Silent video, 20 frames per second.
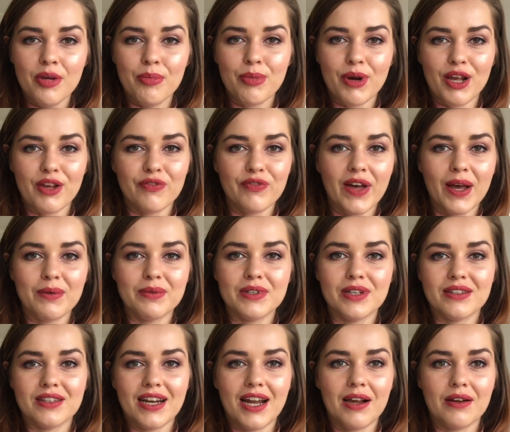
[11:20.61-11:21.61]
but I found
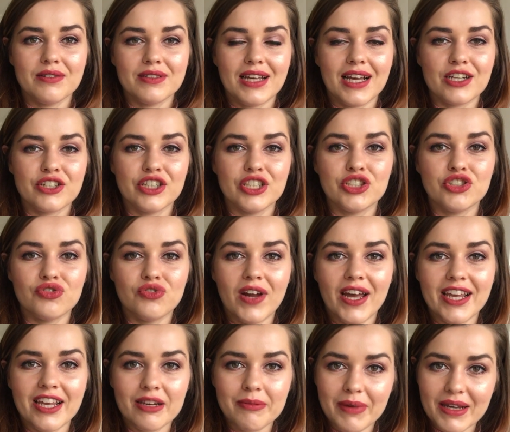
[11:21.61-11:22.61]
out that I was actually
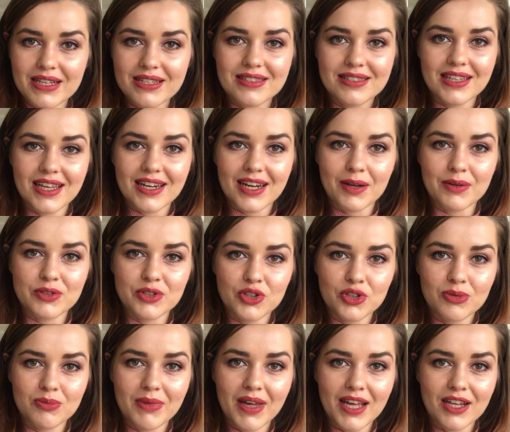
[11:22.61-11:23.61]
drying my skin out
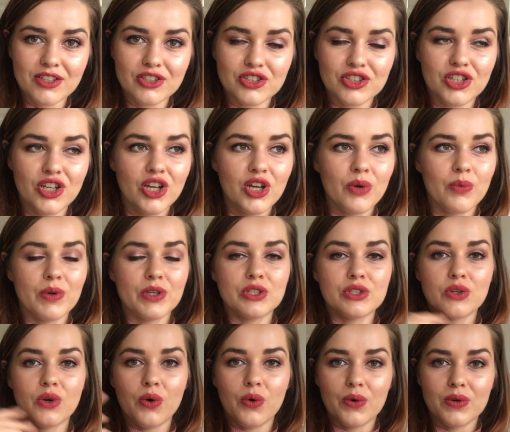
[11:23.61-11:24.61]
too much,
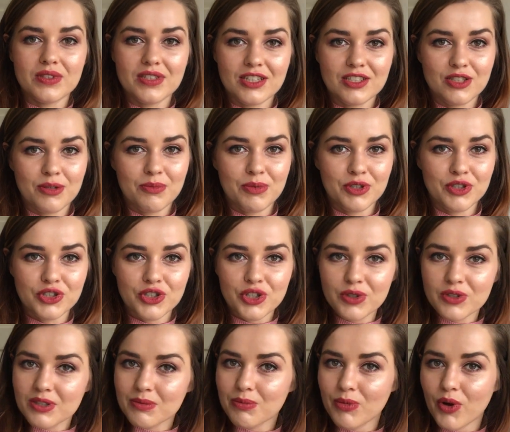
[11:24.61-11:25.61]
which caused it to
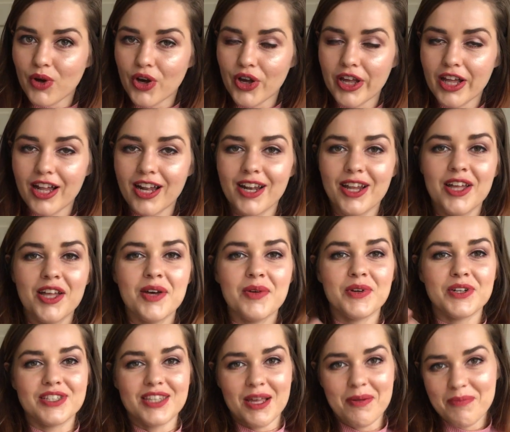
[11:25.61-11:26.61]
produce more oil,
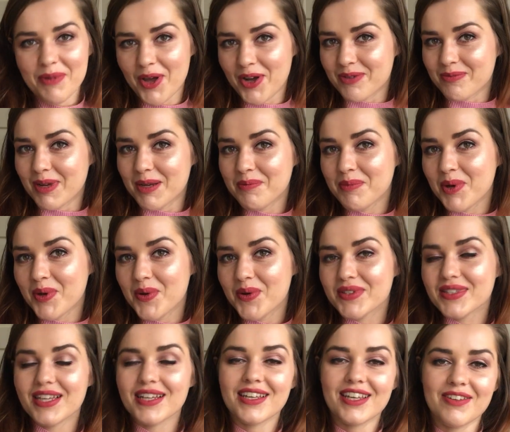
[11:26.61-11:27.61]
which then blocked my
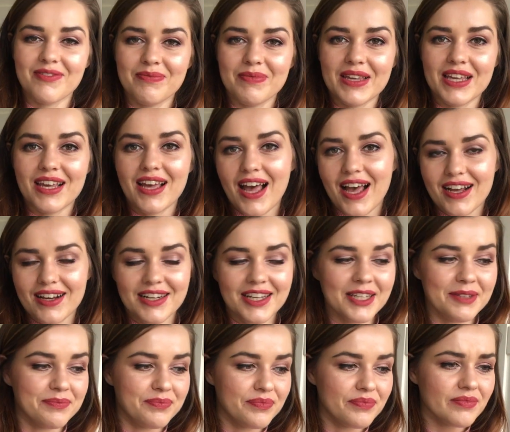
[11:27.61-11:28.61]
pores and gave me
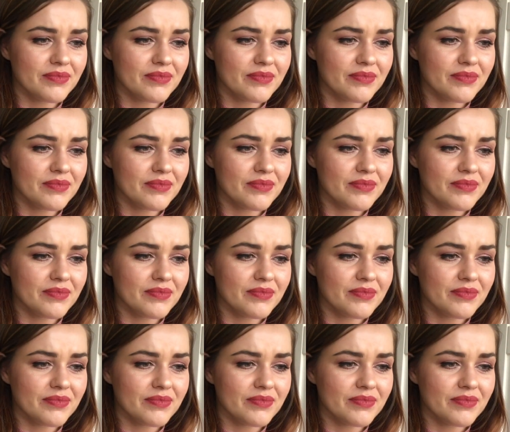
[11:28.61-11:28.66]
acne,